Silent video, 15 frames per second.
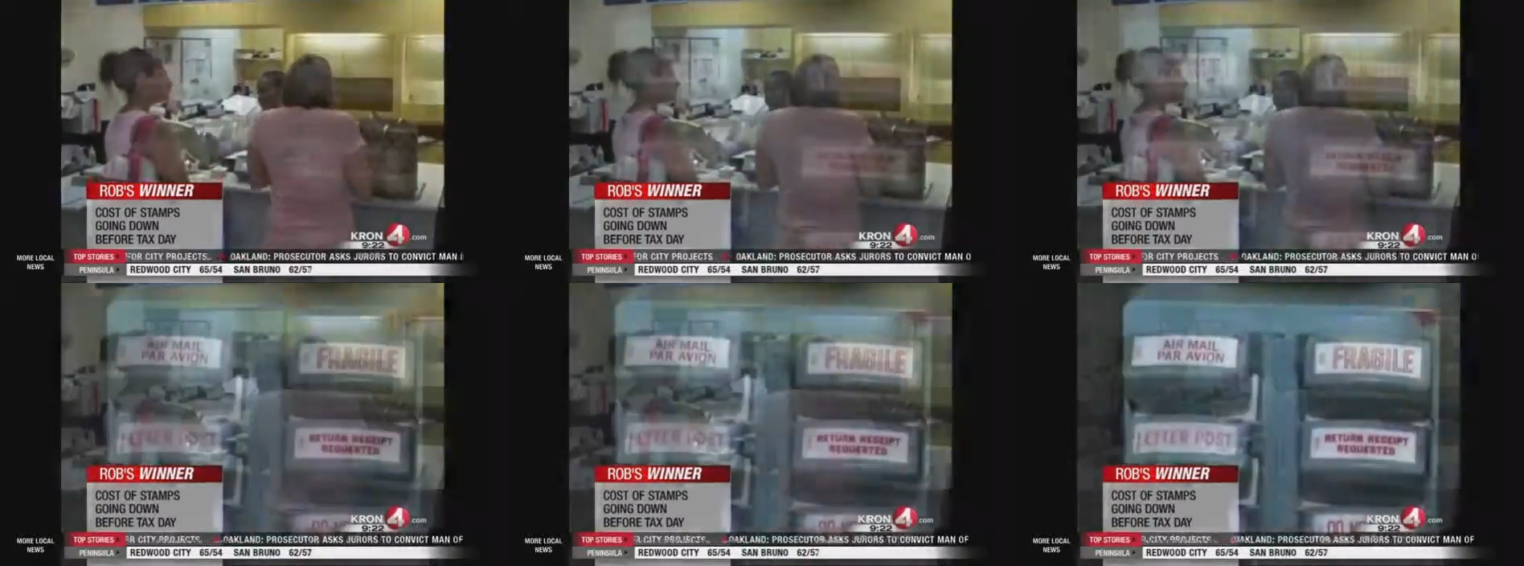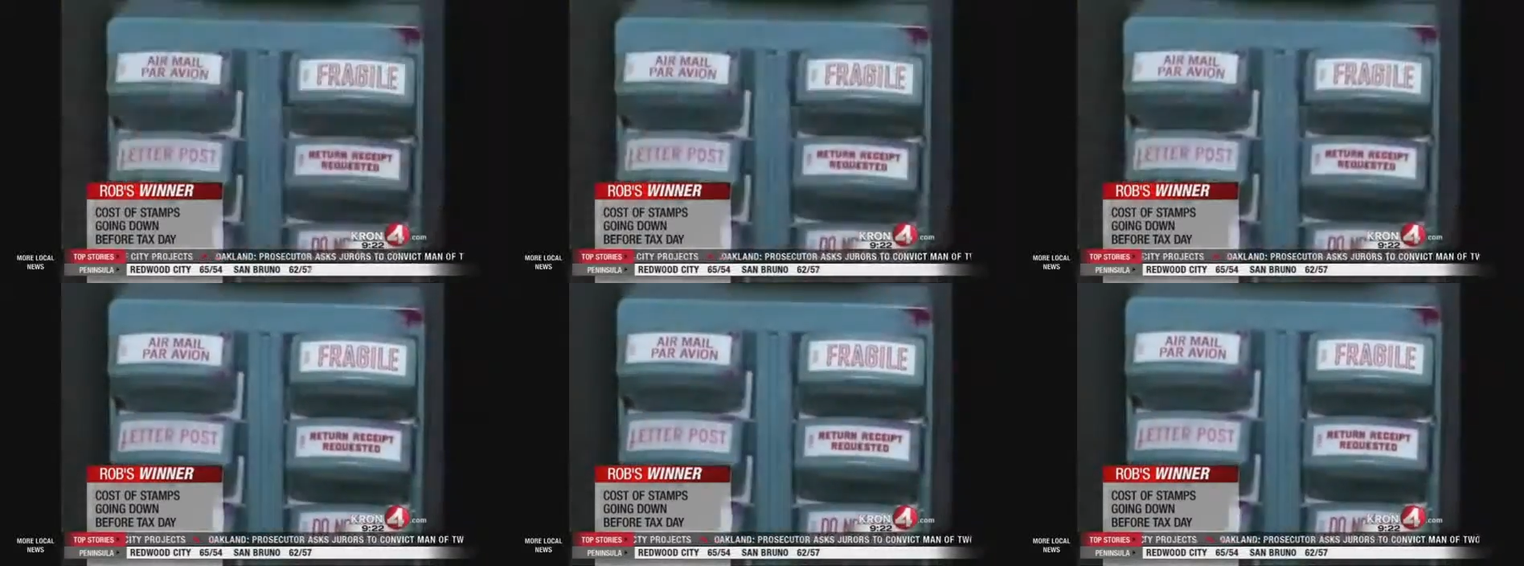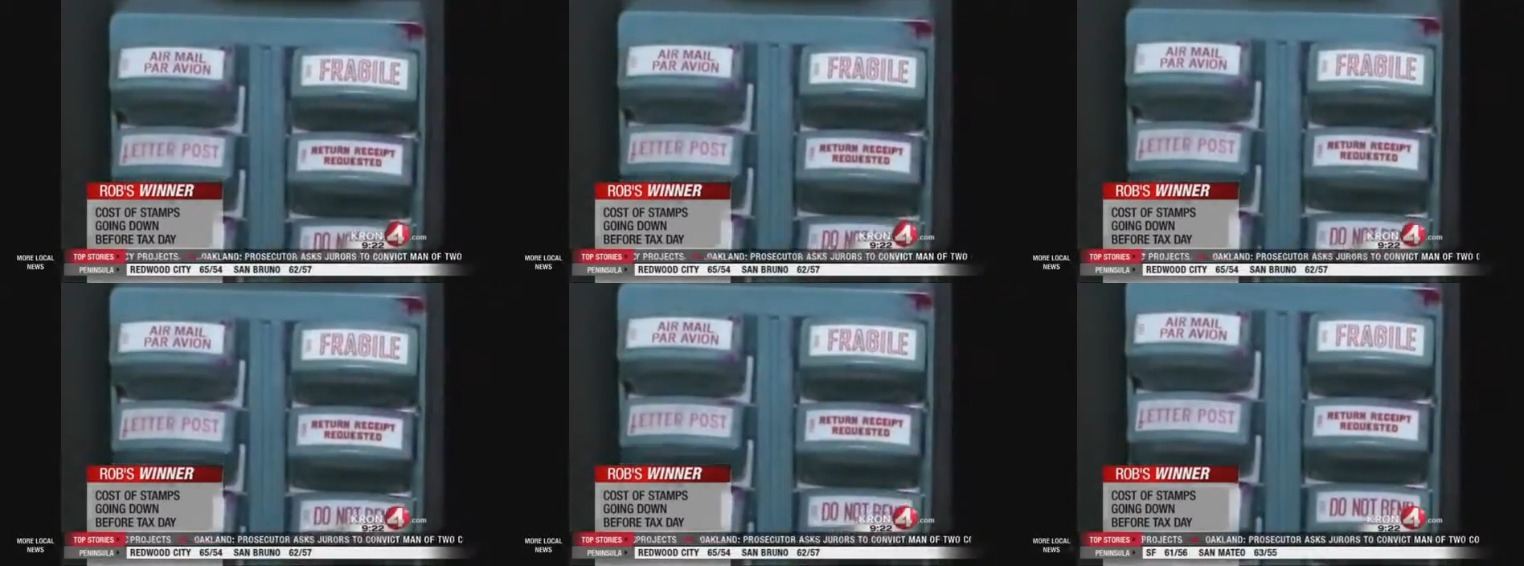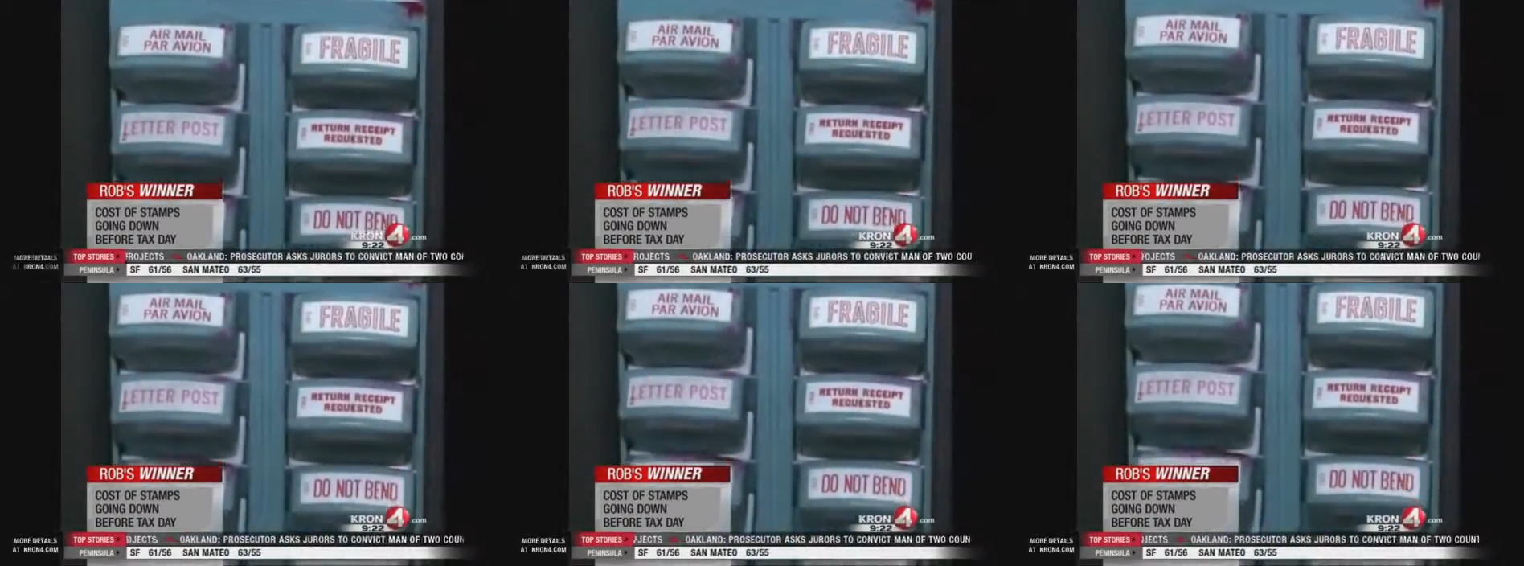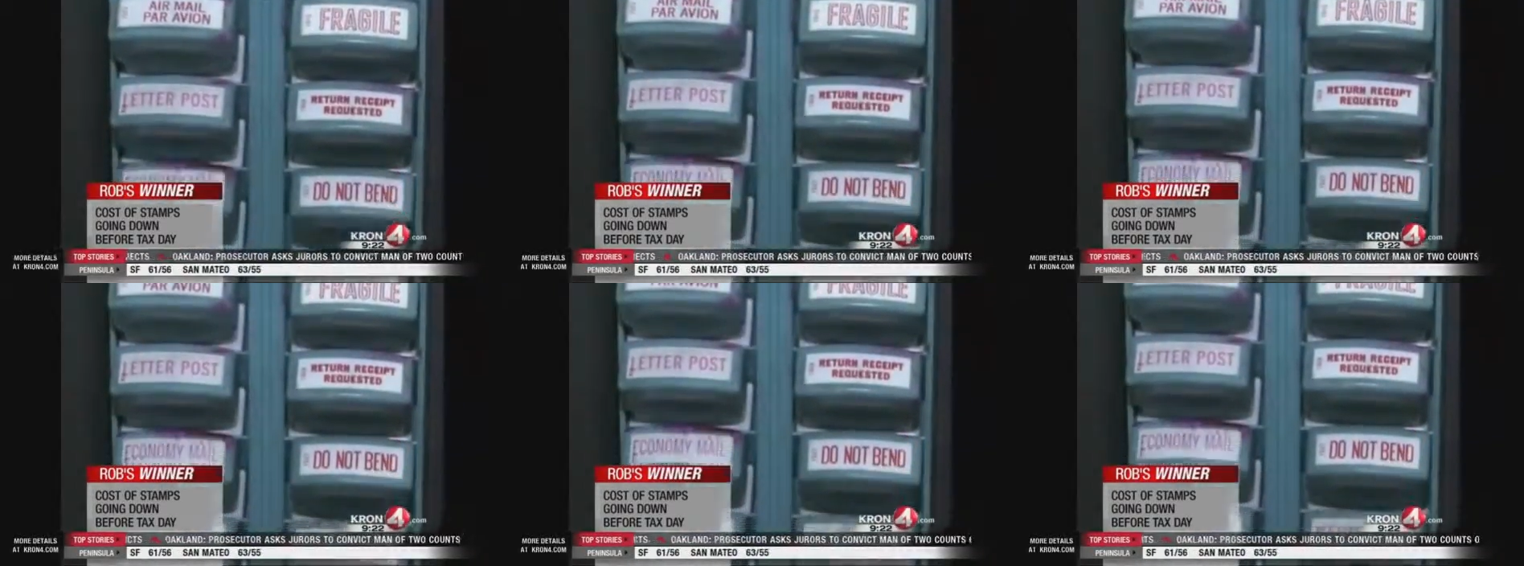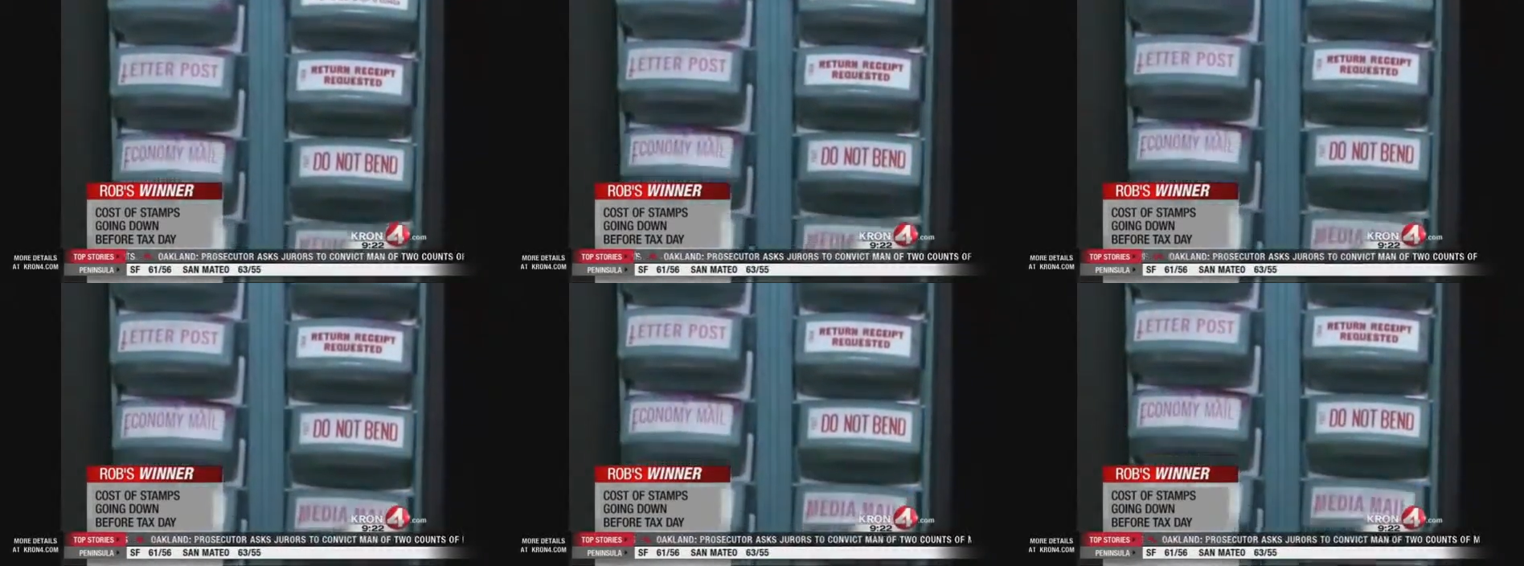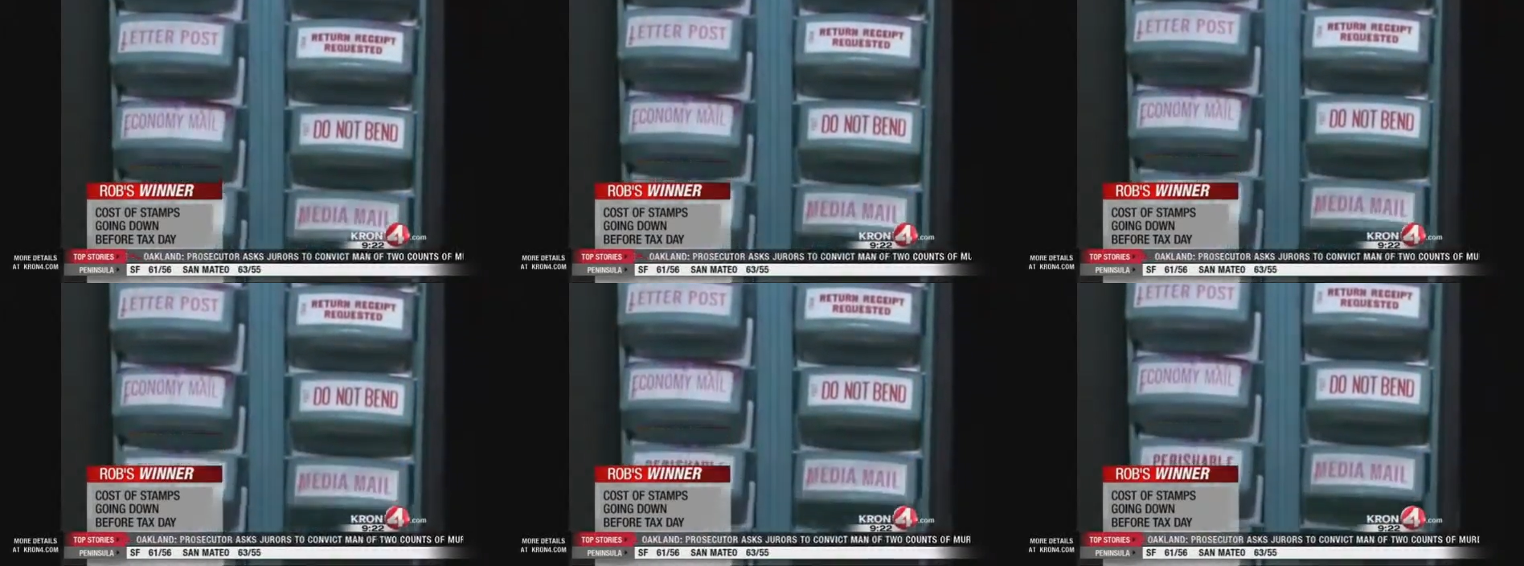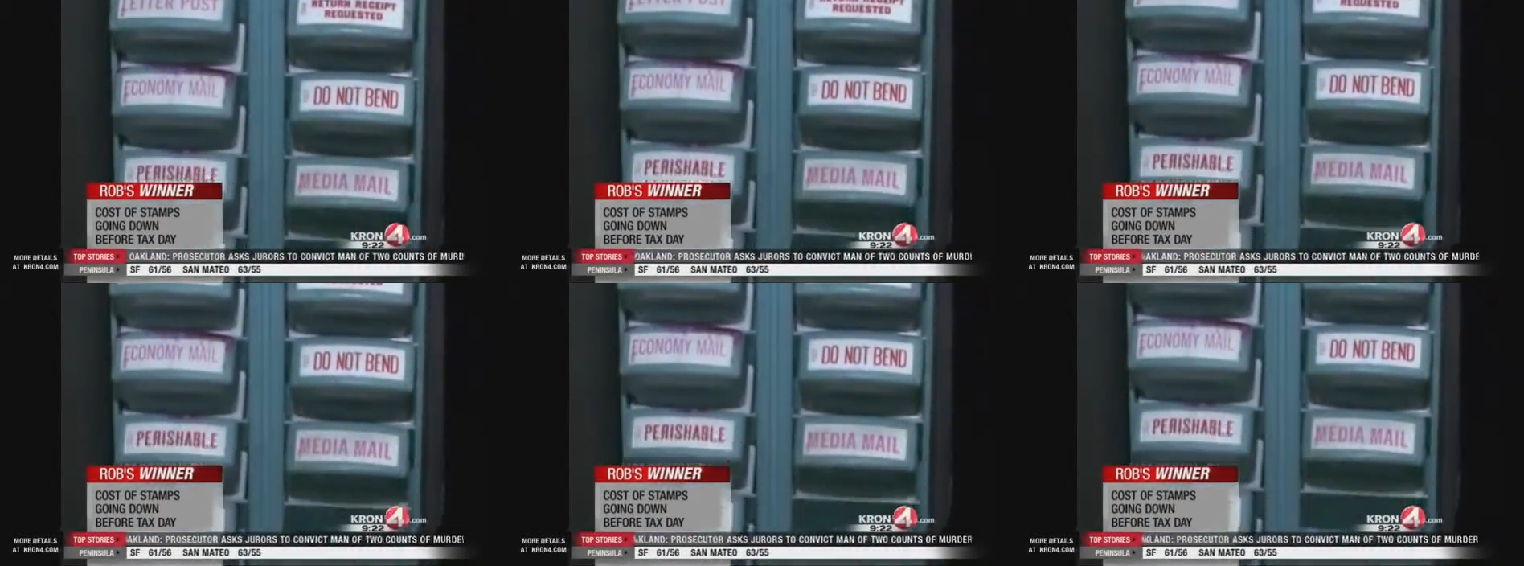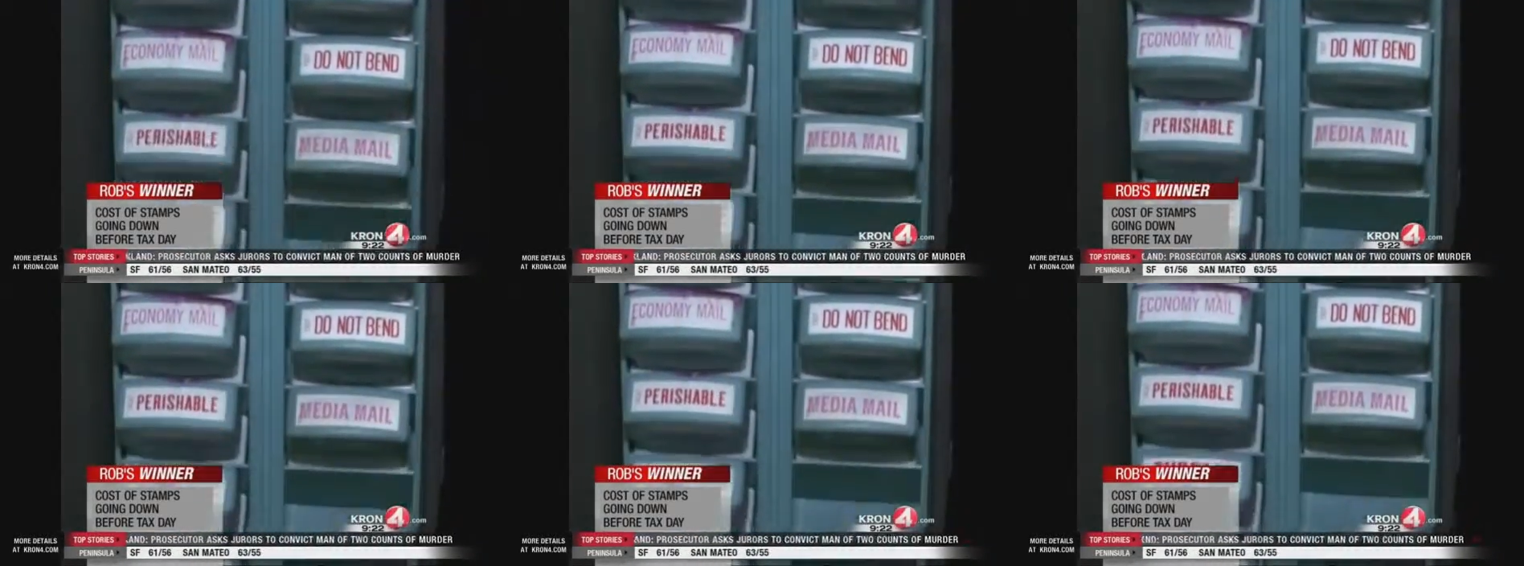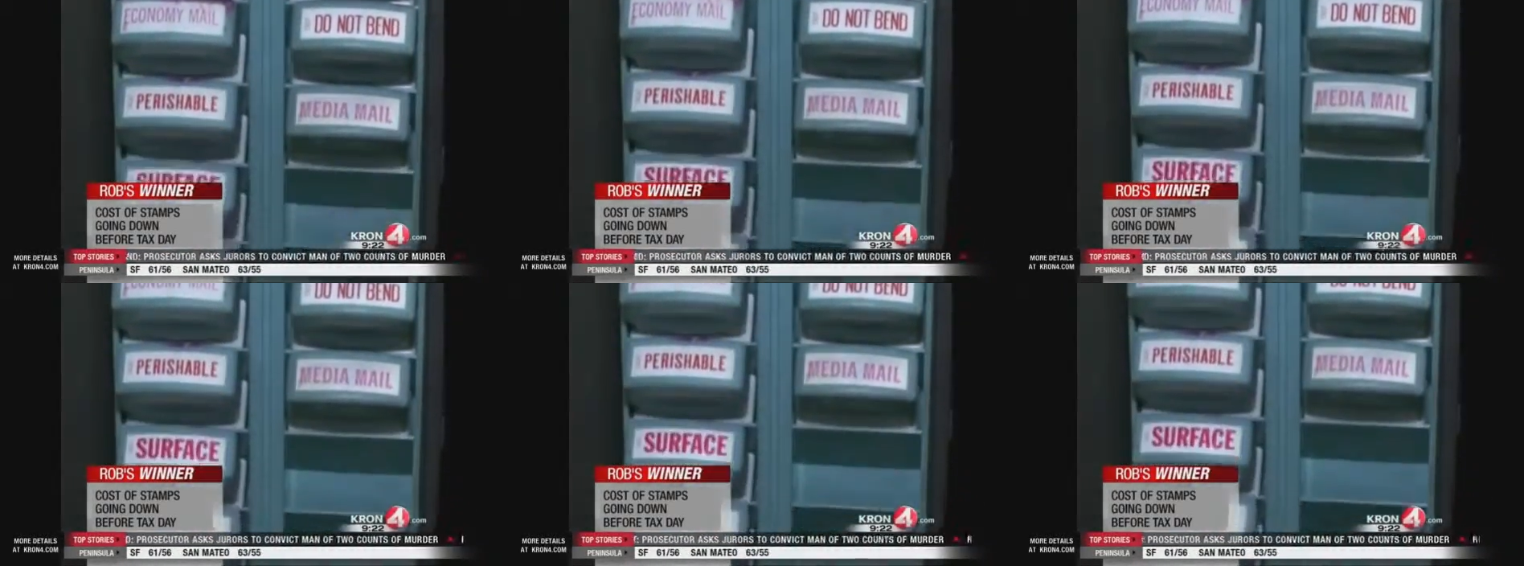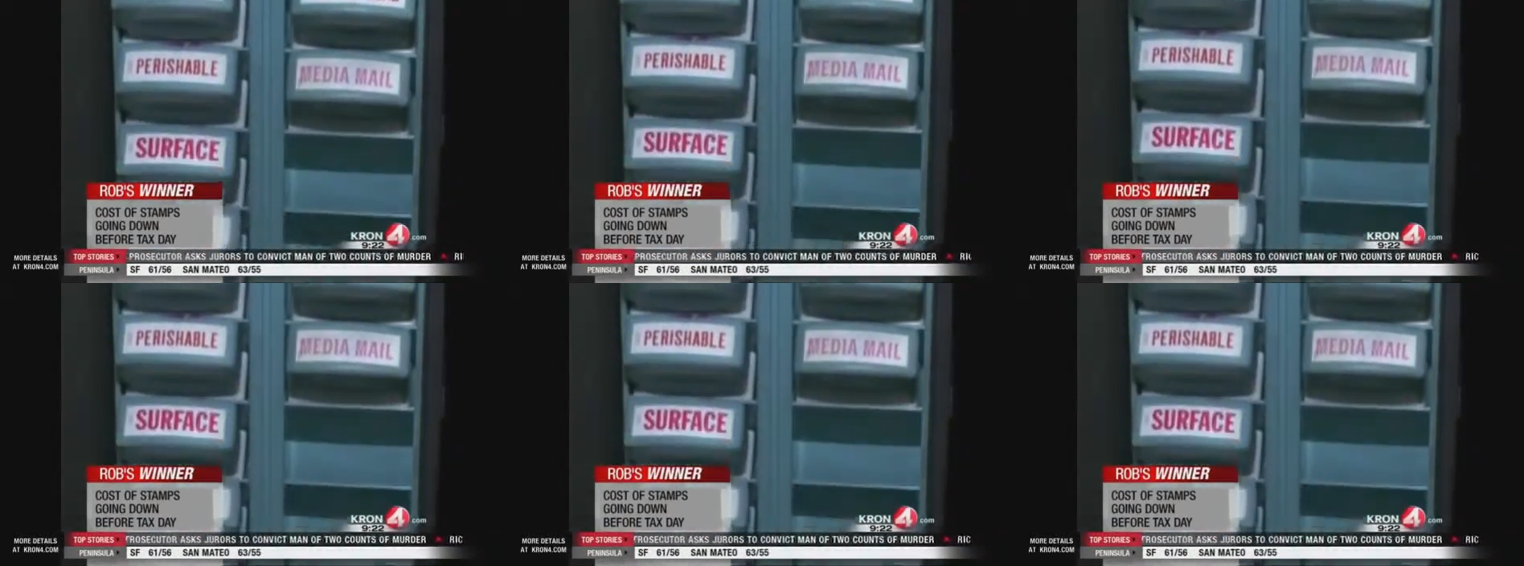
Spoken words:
No face is visible, so there are no lips to read.